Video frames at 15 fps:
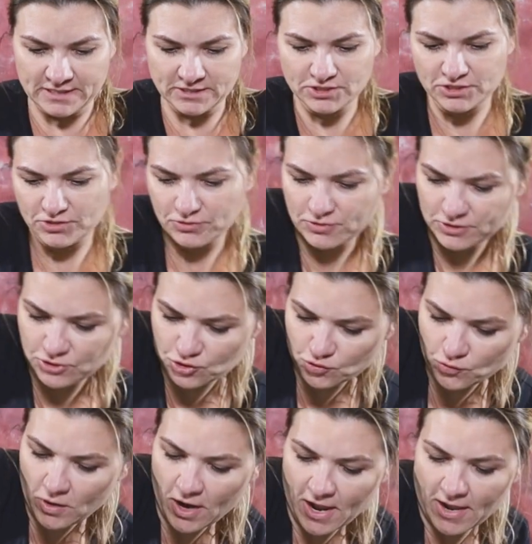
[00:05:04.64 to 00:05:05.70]
into the
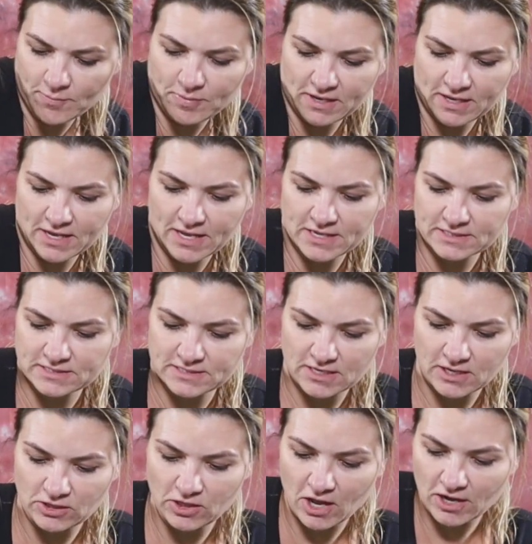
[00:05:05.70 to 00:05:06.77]
dry because
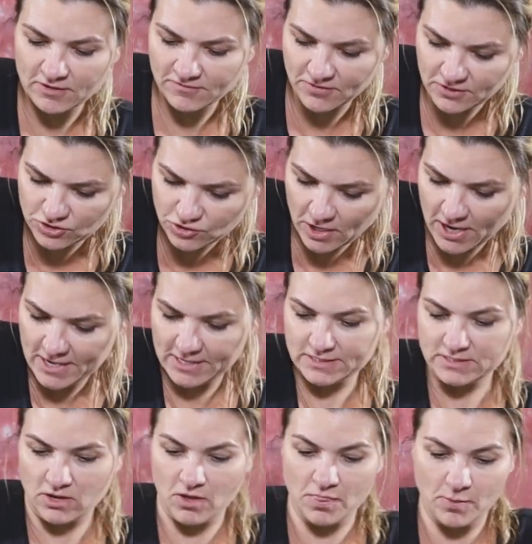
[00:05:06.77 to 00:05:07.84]
a lot of the dry
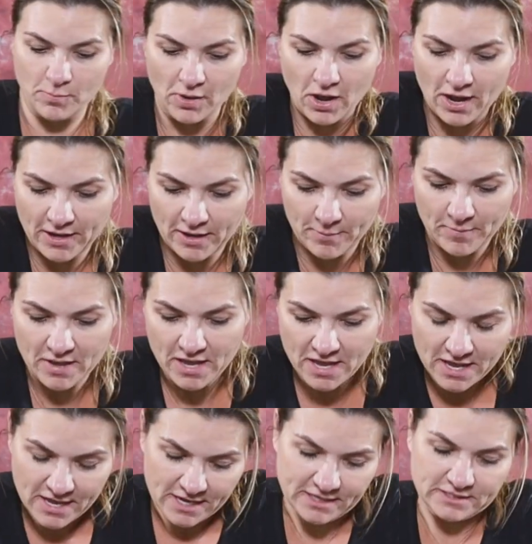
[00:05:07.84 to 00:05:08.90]
is on the bottom.
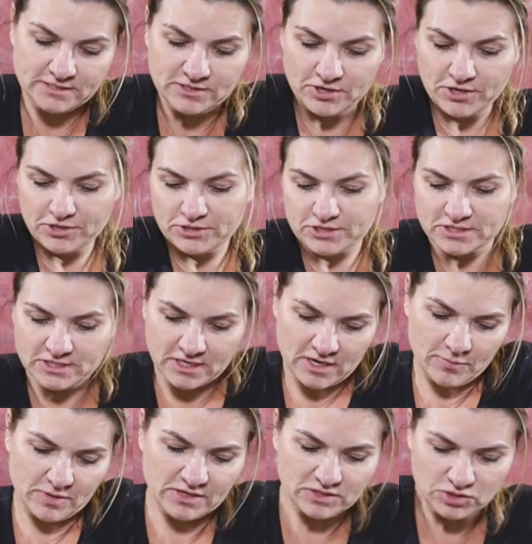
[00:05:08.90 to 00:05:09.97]
And so you're just going
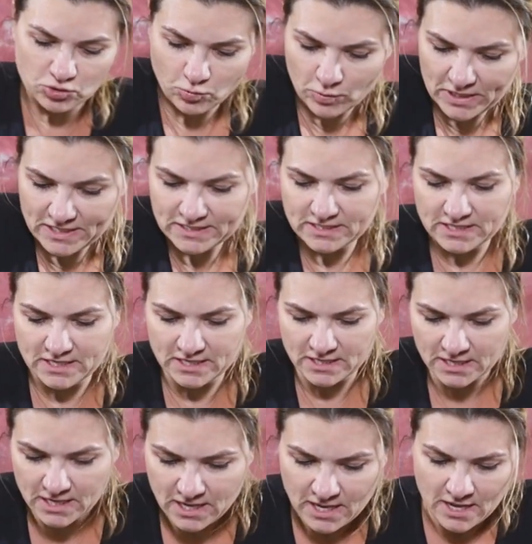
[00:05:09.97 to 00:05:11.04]
to be
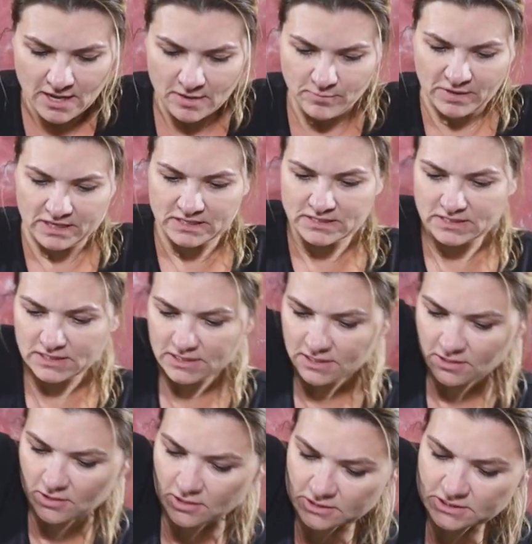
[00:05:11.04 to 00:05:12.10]
squeezing, mixing
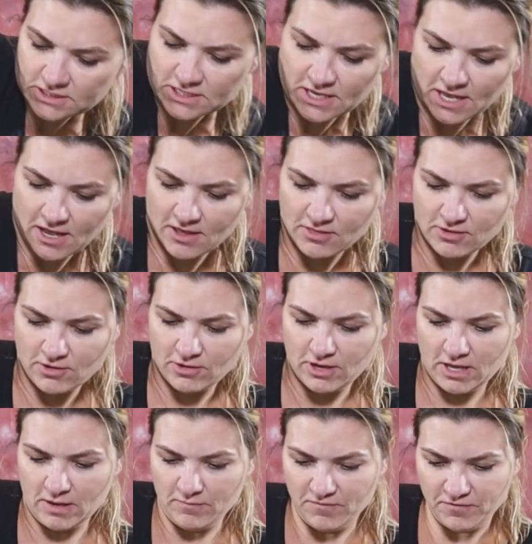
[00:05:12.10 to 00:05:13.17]
it all together,
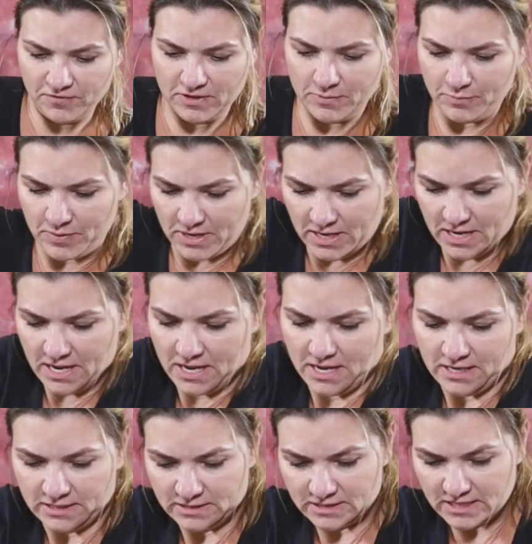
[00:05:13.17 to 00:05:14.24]
keep flipping it
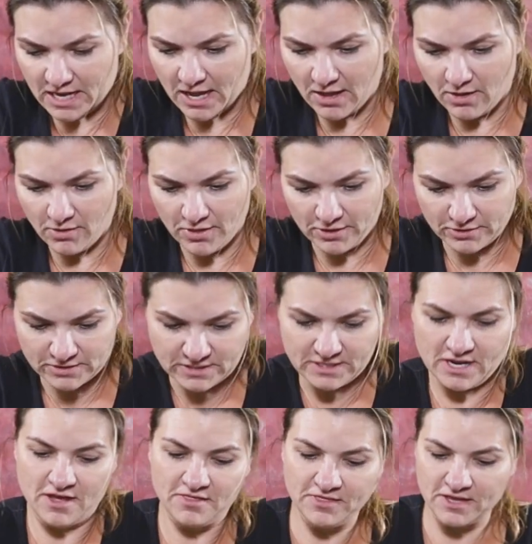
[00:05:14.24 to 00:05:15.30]
until there's
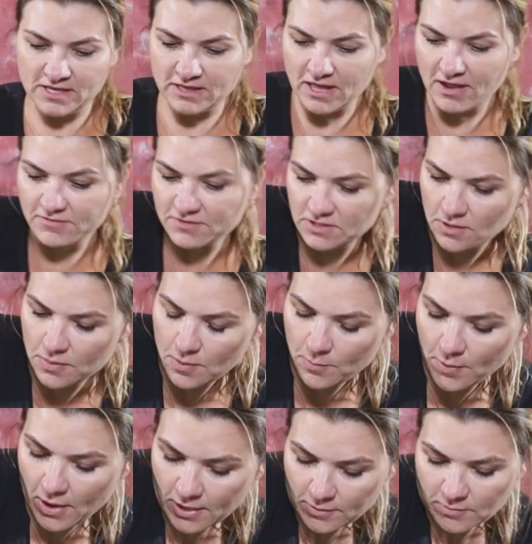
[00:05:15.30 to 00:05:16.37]
nothing left on the
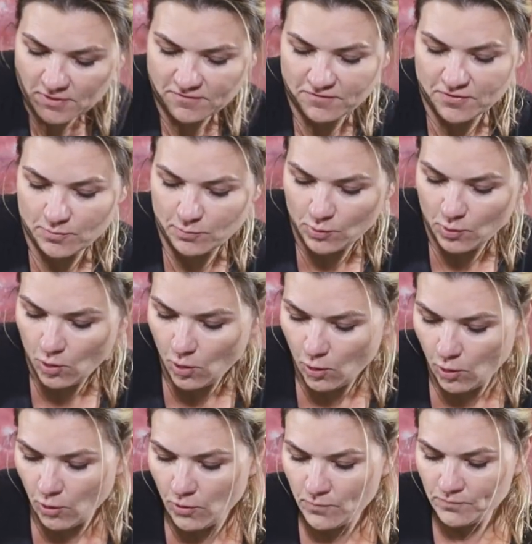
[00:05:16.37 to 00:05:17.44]
bottom of the
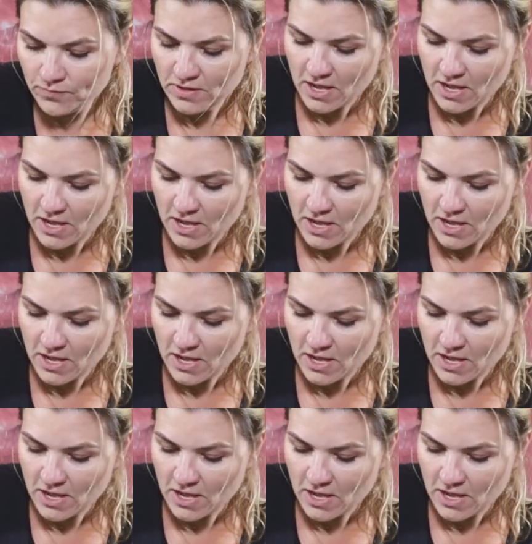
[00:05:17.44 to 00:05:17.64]
bowl